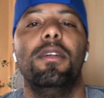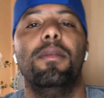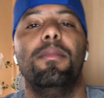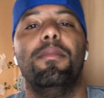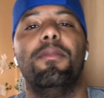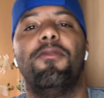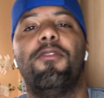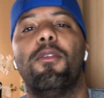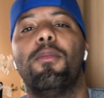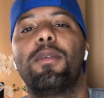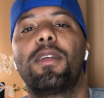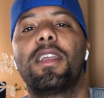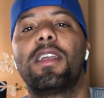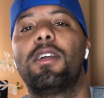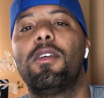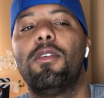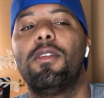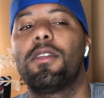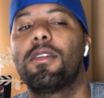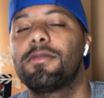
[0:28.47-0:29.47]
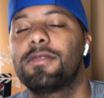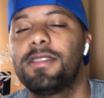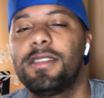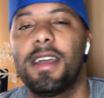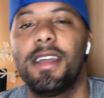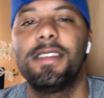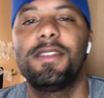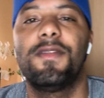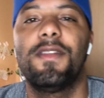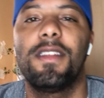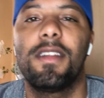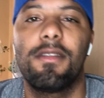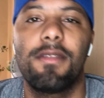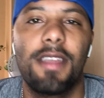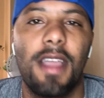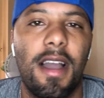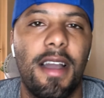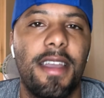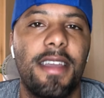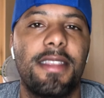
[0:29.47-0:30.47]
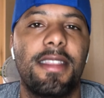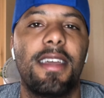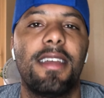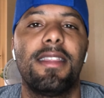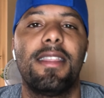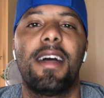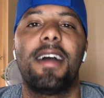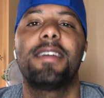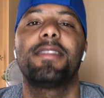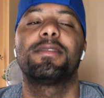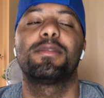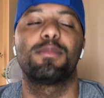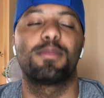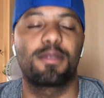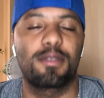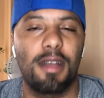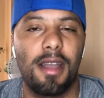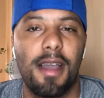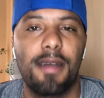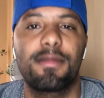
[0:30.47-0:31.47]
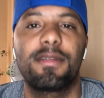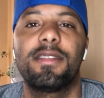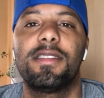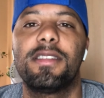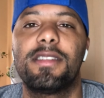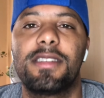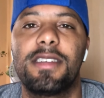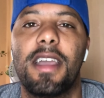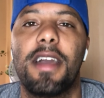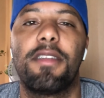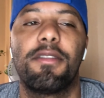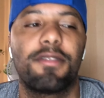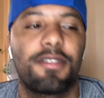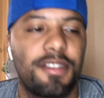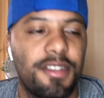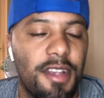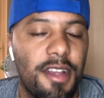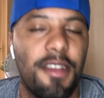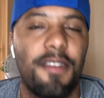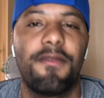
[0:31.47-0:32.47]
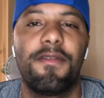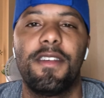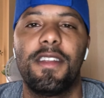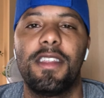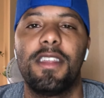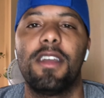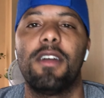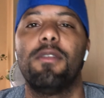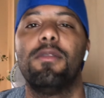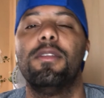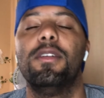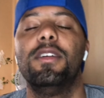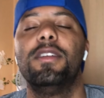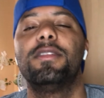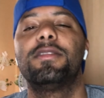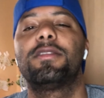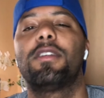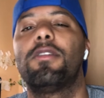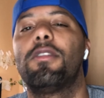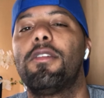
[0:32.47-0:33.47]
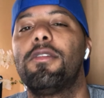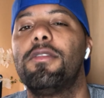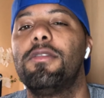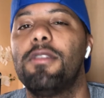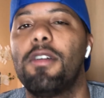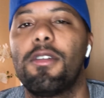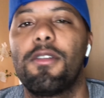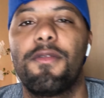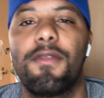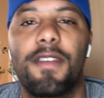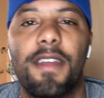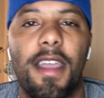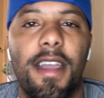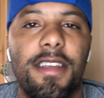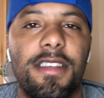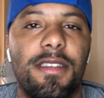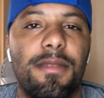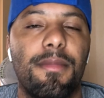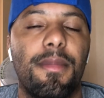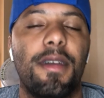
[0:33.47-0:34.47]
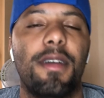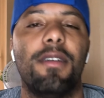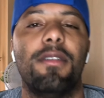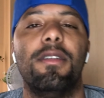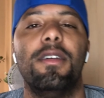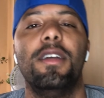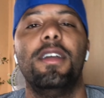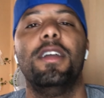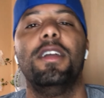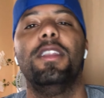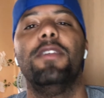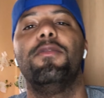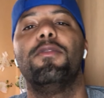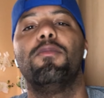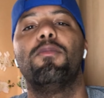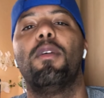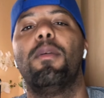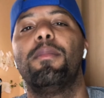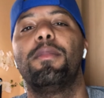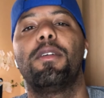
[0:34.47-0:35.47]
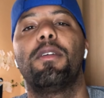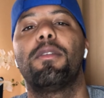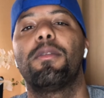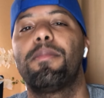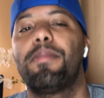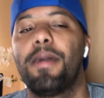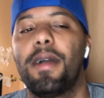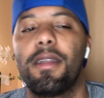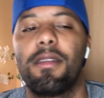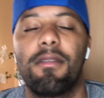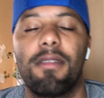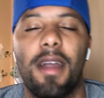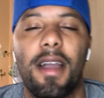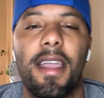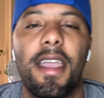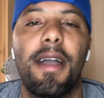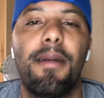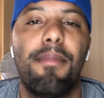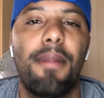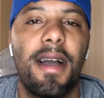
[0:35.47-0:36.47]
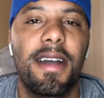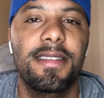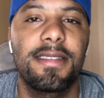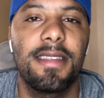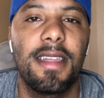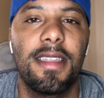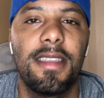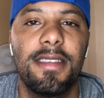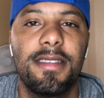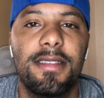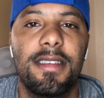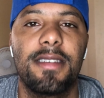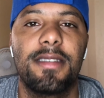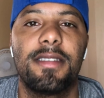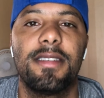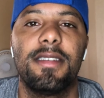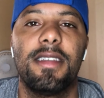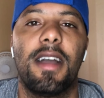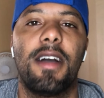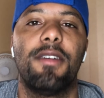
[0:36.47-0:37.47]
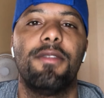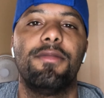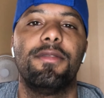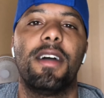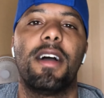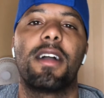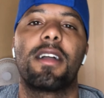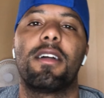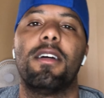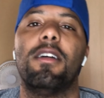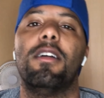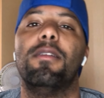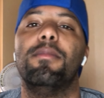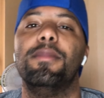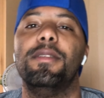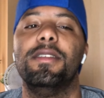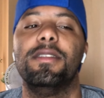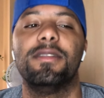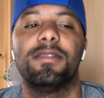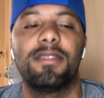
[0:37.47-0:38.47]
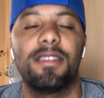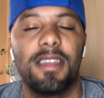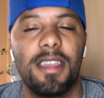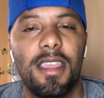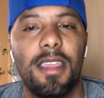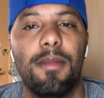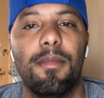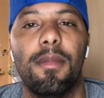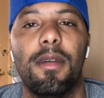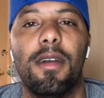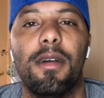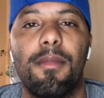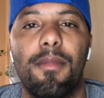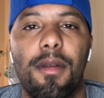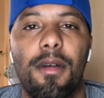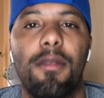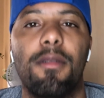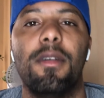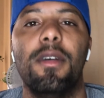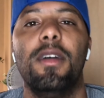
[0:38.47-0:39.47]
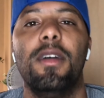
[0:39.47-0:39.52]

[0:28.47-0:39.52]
Before we get going on today's video, y'all hit that like, subscribe to the channel, share the video, turn on your notification bell, and if you want me on the panel, knockoutboxing86 at yahoo.com is the email, bro.